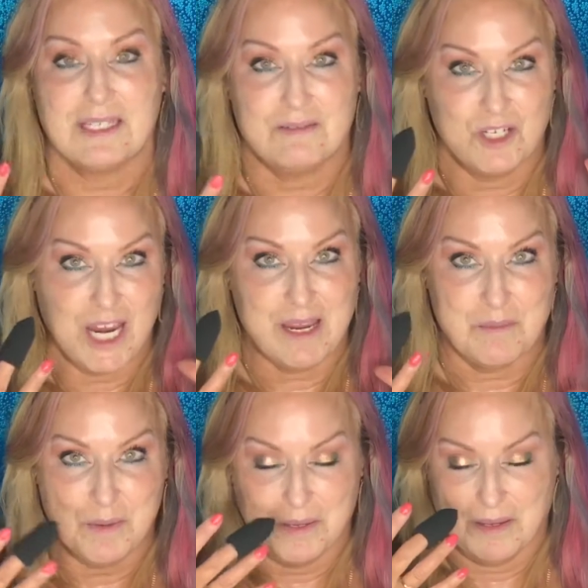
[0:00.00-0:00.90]

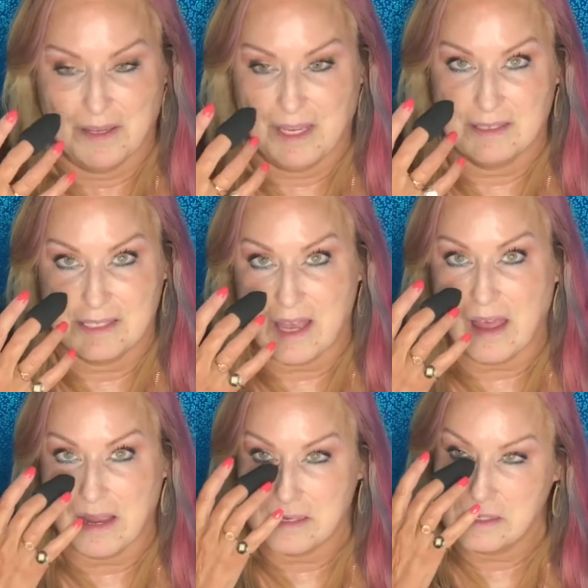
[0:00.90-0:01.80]
shape and
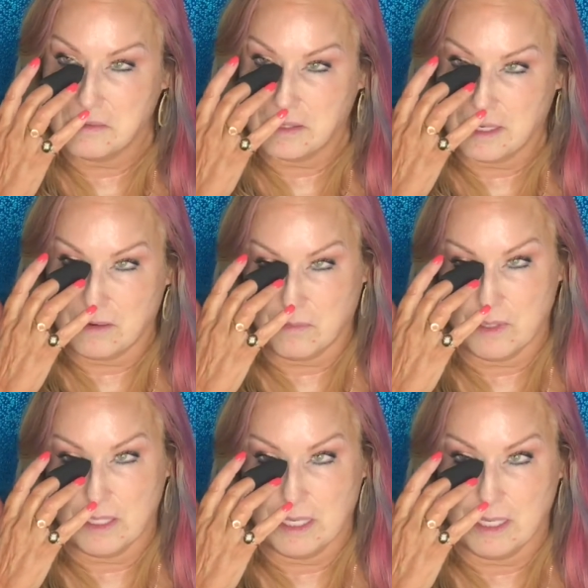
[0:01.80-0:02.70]
size, you can get it
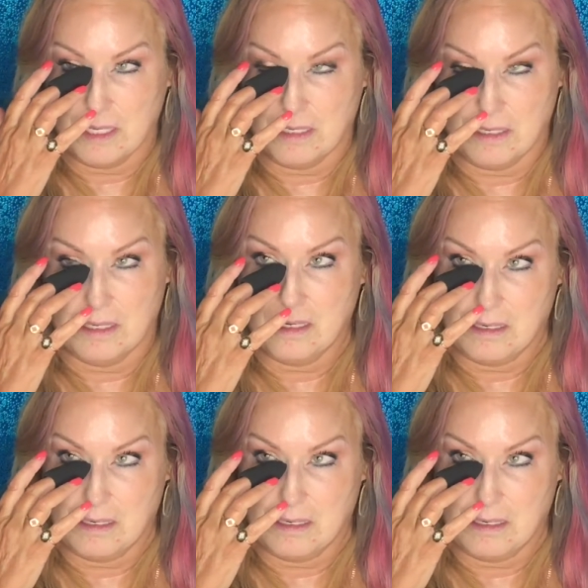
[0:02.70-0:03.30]
really in